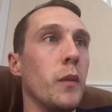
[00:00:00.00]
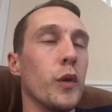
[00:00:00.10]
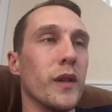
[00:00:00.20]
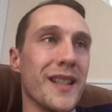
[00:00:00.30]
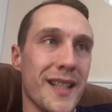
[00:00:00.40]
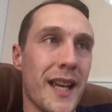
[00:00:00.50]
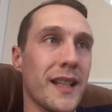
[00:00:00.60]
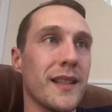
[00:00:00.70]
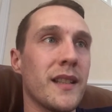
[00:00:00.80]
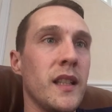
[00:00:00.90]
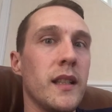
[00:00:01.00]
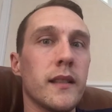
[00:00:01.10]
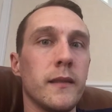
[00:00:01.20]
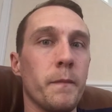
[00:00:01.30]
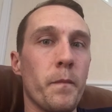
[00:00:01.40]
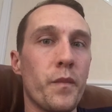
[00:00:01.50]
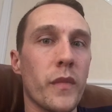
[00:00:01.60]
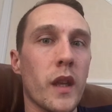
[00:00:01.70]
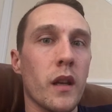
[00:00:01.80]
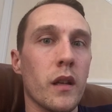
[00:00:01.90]
But the second season,
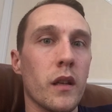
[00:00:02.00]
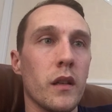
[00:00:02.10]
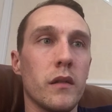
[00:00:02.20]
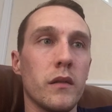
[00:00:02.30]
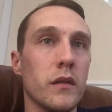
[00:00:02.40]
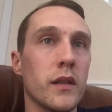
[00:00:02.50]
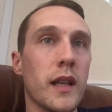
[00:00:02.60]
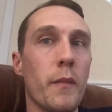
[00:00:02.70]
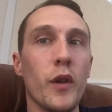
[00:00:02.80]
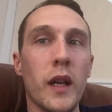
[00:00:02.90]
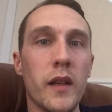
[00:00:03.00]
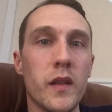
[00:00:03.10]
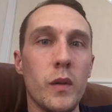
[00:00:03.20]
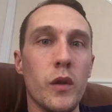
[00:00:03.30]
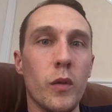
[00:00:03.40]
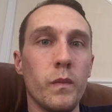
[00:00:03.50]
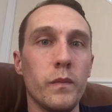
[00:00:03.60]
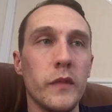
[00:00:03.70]
Samuel Eto'o come.